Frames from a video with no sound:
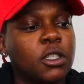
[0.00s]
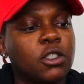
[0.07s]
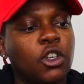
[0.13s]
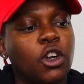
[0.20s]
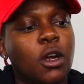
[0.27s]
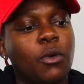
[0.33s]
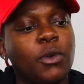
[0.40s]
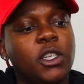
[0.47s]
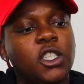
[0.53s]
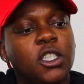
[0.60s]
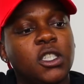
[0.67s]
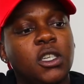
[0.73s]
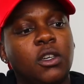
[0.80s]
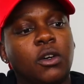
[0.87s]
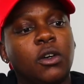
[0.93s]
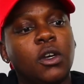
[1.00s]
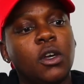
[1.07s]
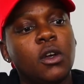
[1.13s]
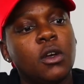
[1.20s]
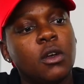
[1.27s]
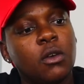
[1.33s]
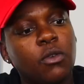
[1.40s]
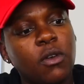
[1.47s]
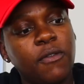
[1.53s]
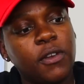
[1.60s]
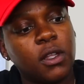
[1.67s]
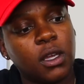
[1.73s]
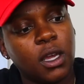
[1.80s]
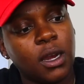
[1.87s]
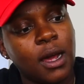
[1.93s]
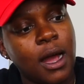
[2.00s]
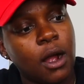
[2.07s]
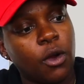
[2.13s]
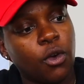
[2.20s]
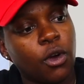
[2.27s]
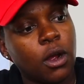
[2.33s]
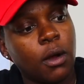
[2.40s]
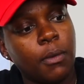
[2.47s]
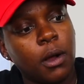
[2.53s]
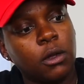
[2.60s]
imposters, girl. We just here. We fit to get our grub